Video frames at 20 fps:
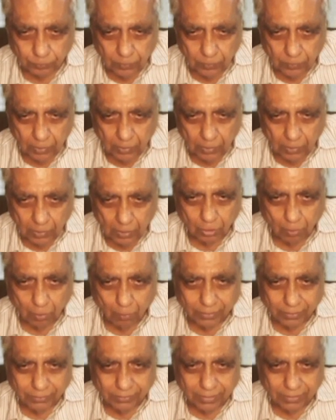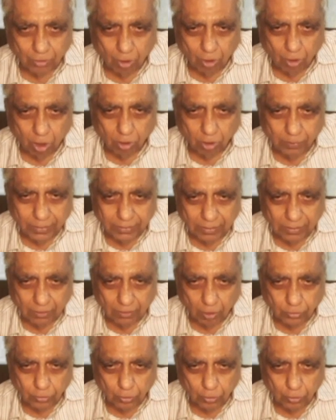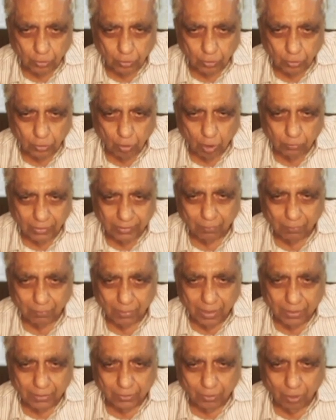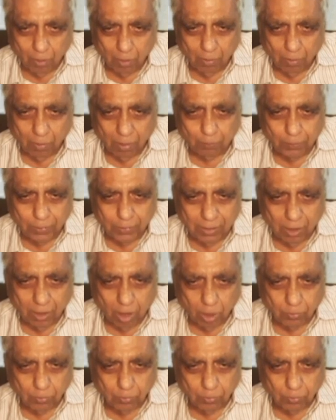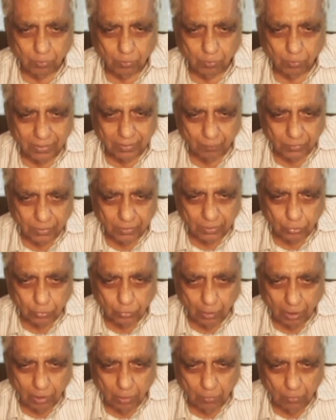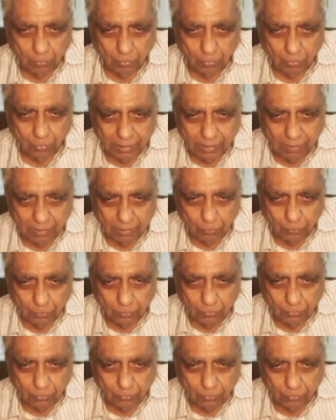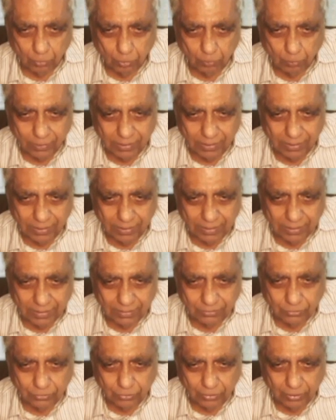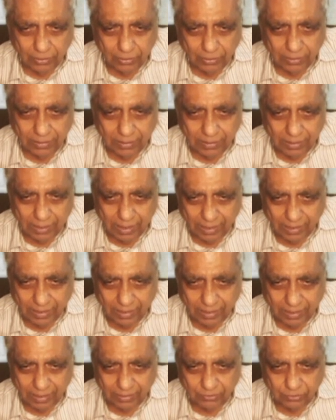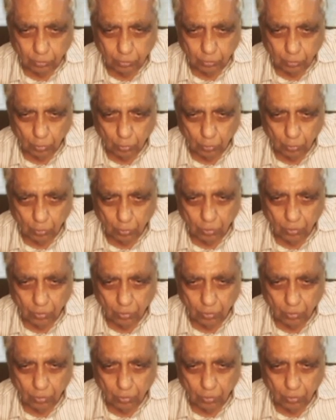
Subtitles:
So now this orbit has also got filled up. Now my p orbit will come. So aluminum would be 3s2,